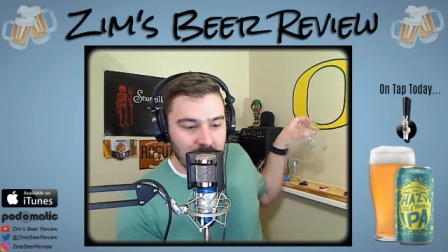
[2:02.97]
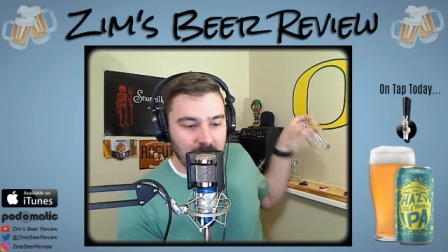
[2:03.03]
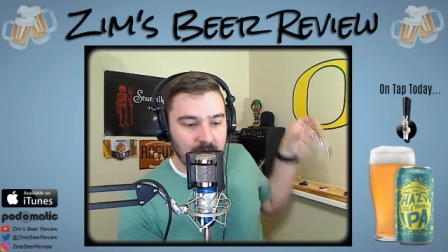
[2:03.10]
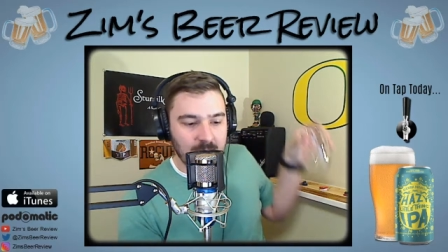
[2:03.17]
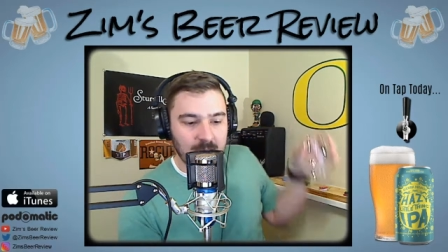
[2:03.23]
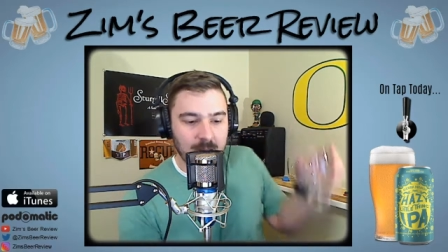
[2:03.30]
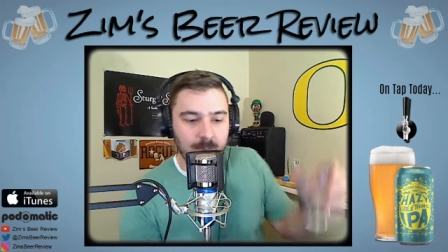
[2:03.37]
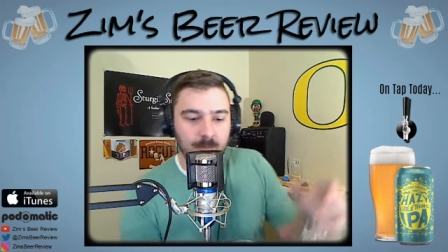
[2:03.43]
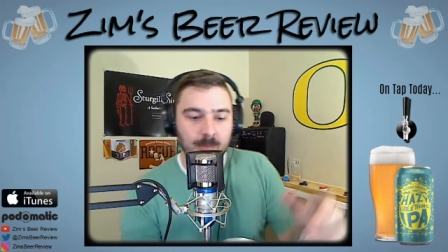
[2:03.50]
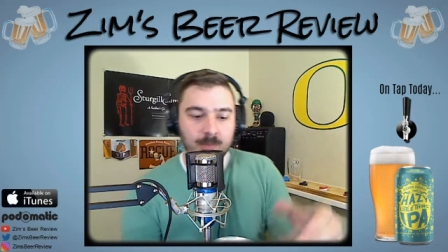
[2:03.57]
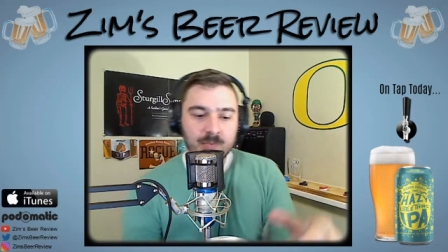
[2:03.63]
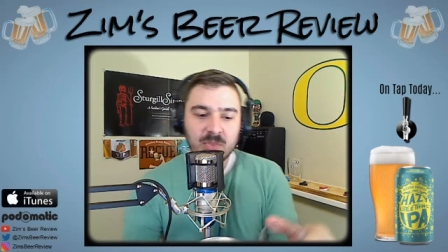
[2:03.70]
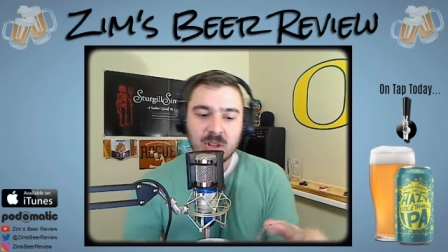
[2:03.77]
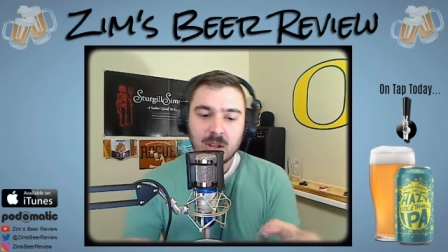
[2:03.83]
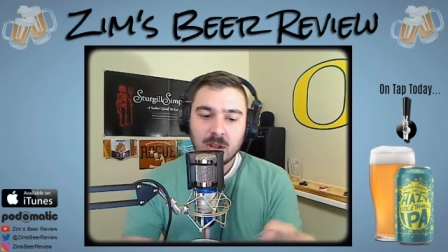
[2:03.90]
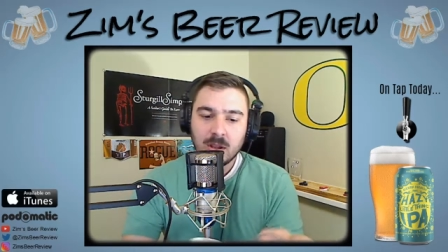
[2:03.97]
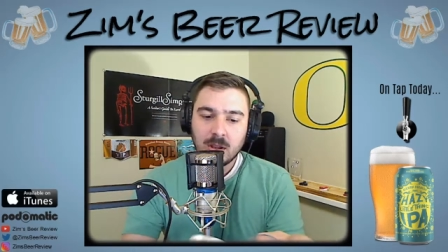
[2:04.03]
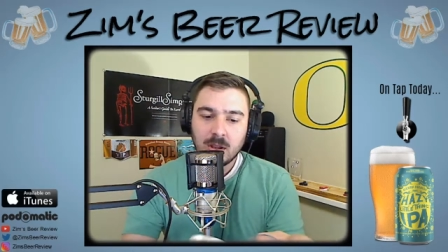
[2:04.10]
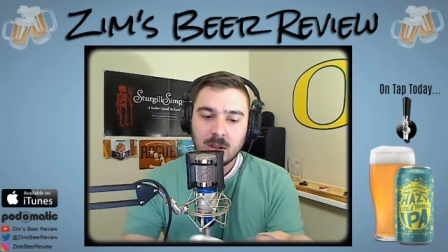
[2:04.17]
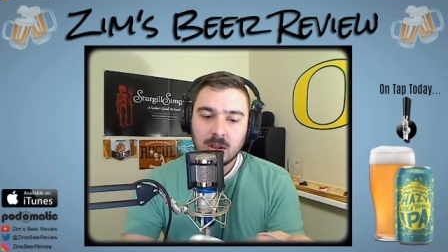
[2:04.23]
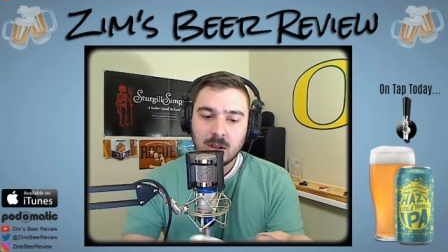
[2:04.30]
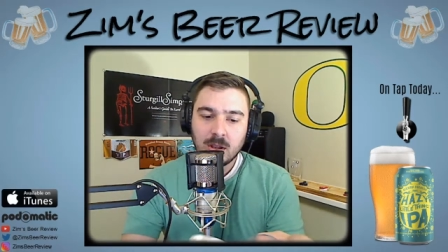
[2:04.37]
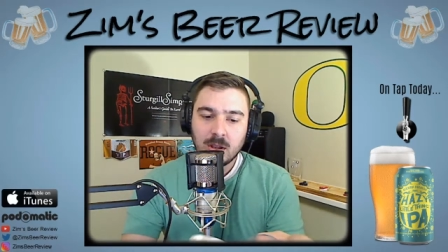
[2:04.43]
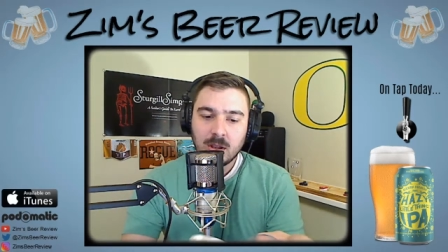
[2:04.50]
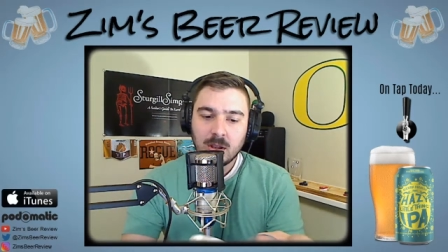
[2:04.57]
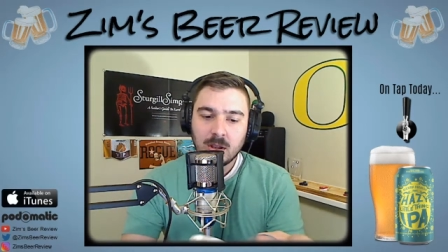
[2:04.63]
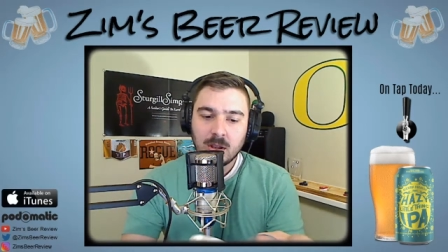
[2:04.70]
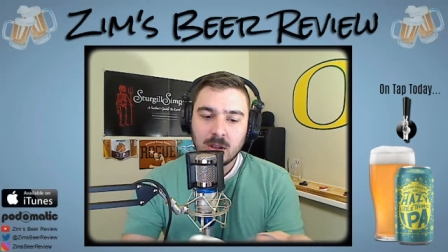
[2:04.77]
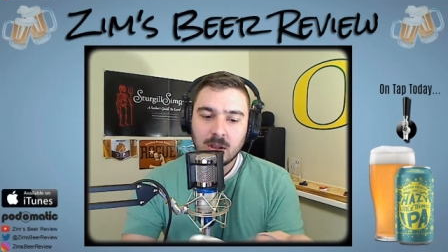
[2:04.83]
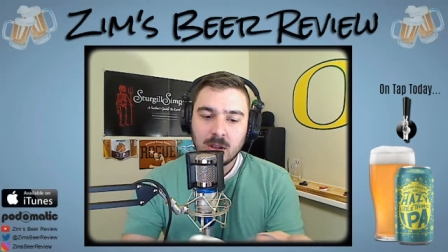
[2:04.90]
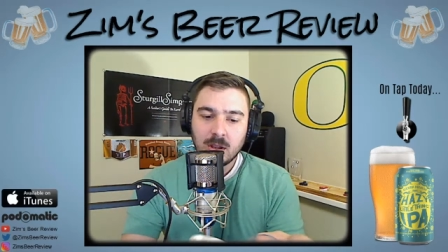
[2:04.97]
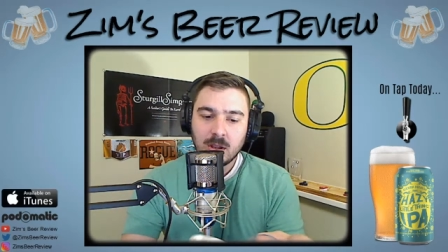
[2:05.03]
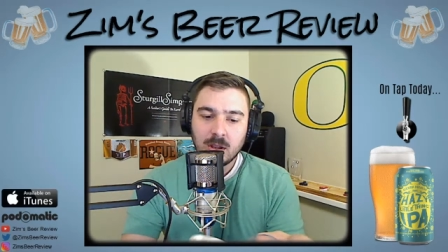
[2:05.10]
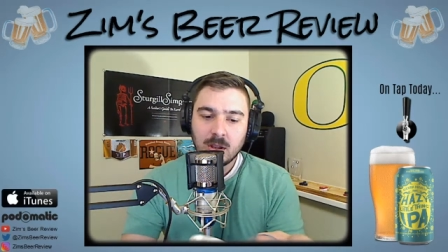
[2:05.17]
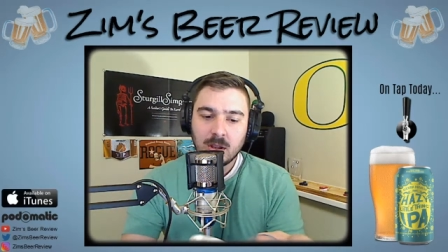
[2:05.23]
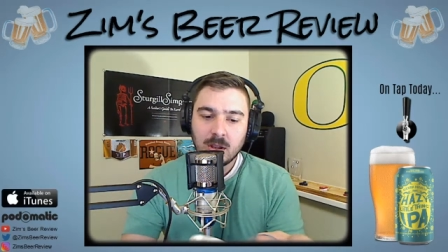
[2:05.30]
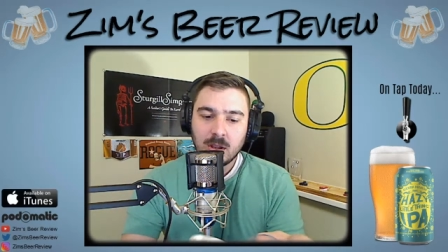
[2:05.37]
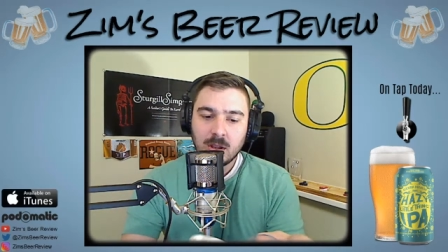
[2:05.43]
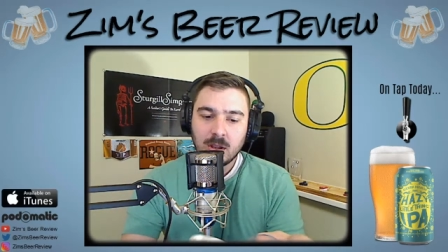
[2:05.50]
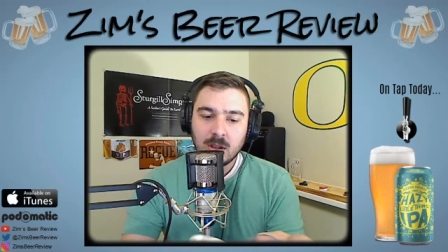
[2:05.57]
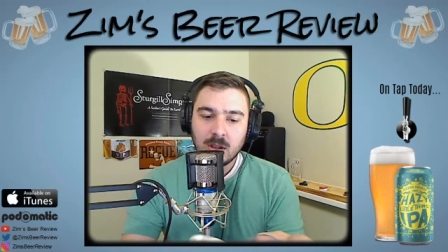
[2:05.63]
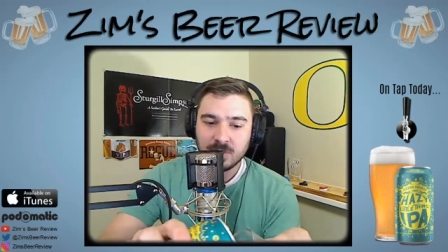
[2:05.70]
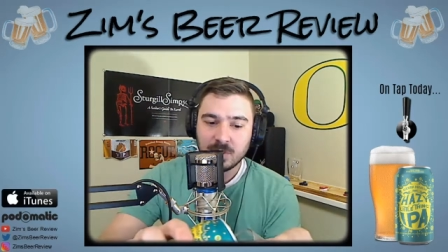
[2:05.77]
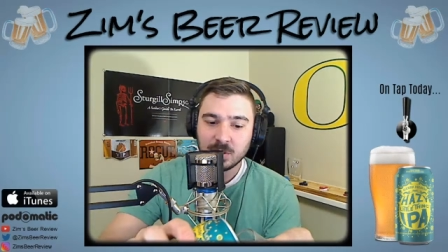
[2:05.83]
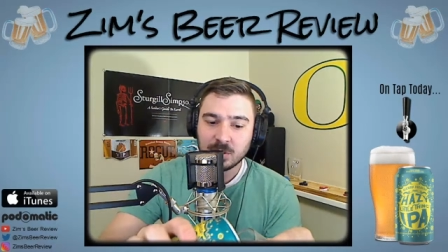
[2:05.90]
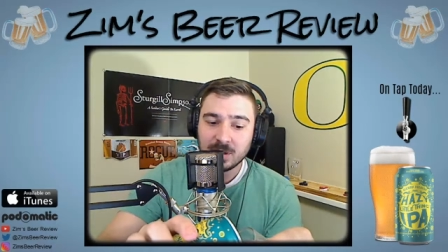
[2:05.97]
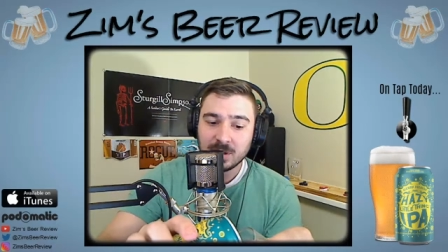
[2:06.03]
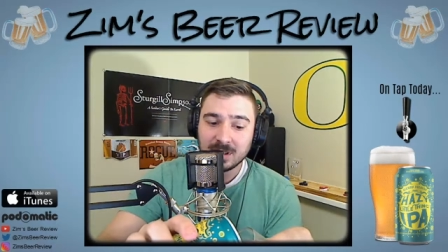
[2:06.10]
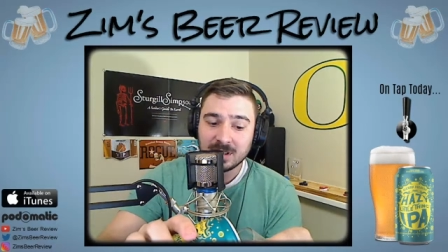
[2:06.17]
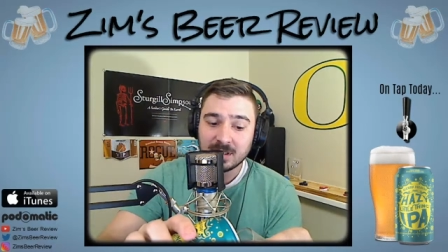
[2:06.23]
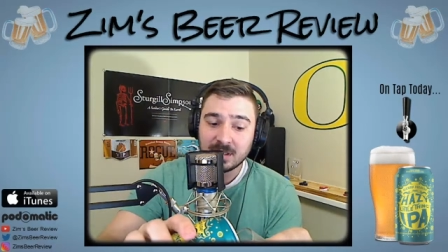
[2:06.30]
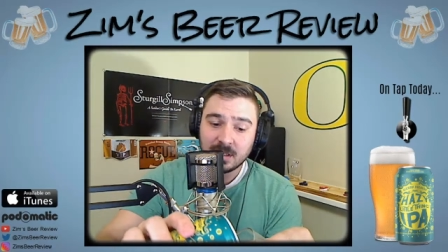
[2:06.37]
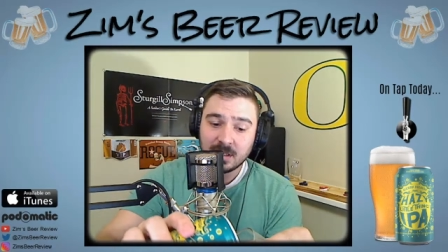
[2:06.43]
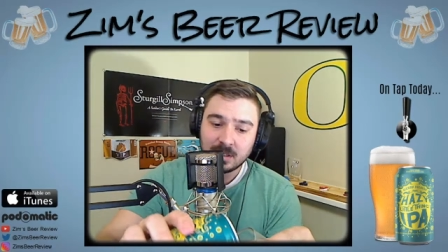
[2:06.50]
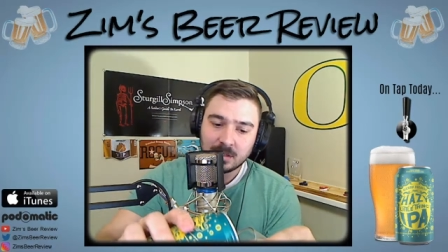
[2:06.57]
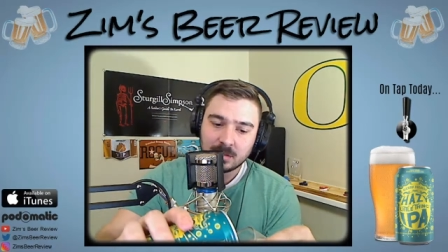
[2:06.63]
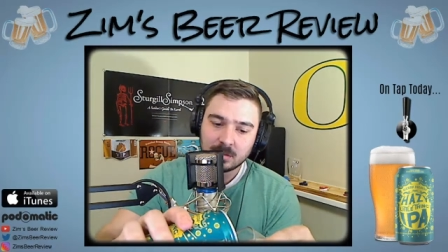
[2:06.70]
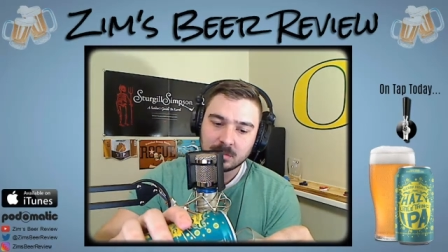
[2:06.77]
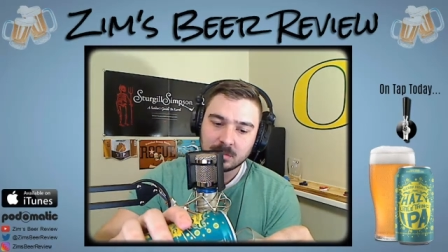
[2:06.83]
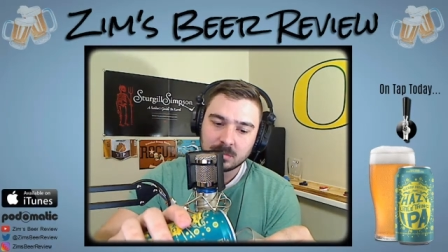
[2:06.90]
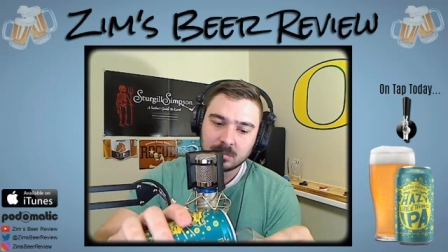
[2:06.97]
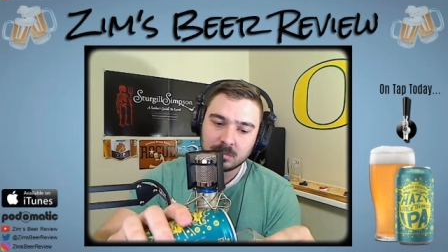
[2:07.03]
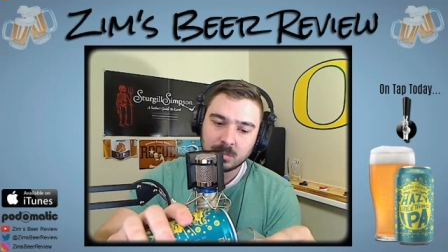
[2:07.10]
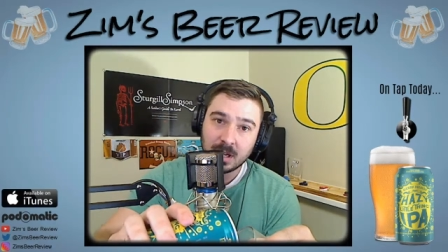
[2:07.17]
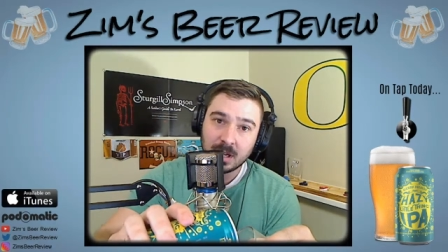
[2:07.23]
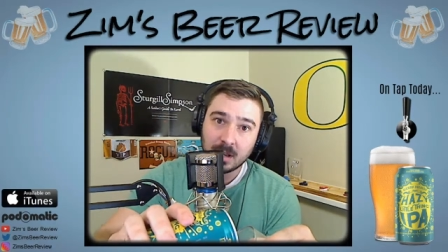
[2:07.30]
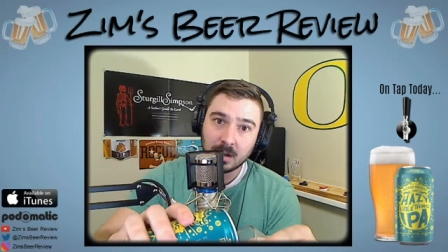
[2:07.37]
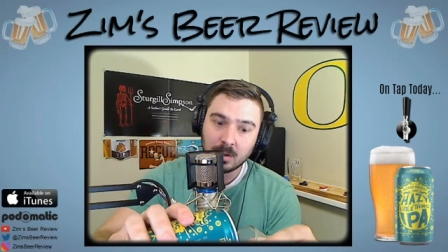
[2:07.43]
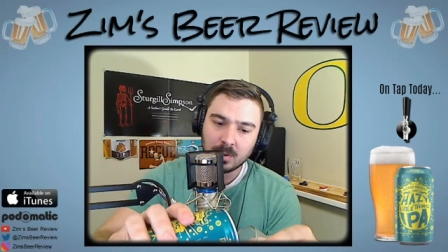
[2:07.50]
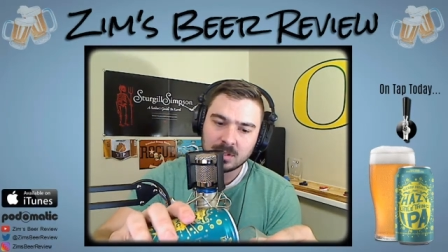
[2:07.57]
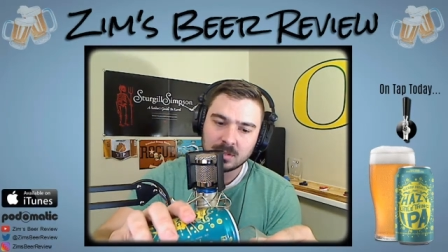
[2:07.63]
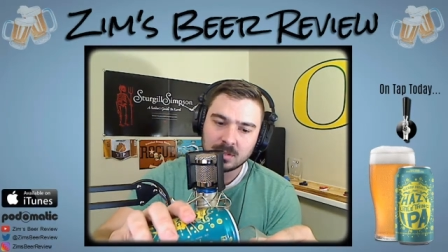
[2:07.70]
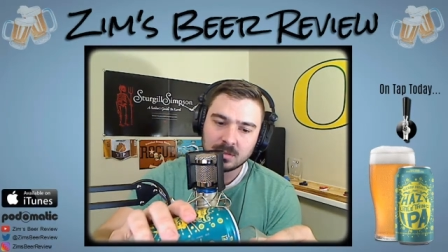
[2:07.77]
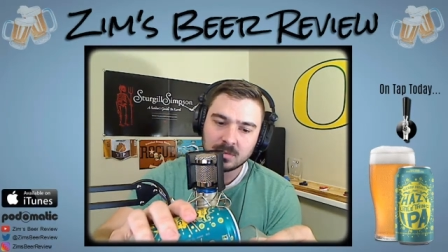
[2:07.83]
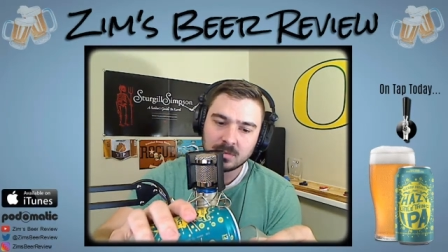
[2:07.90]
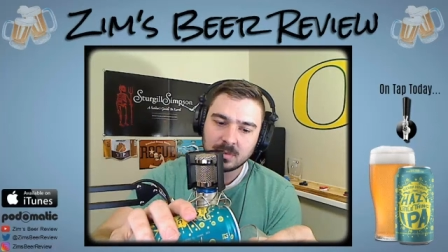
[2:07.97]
Normally IPAs are filtered and clear, but not always.